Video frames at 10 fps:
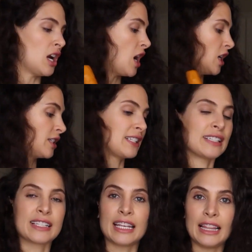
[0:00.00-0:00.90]
on the
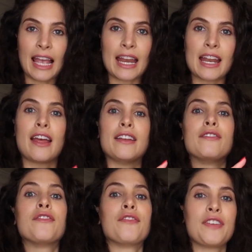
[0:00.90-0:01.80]
skillet and
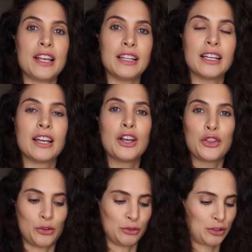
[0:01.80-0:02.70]
fill
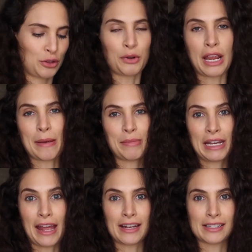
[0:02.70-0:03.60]
those 3
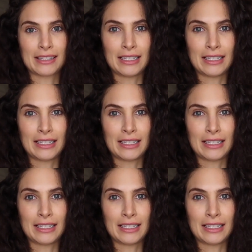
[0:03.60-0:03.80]
empanadas.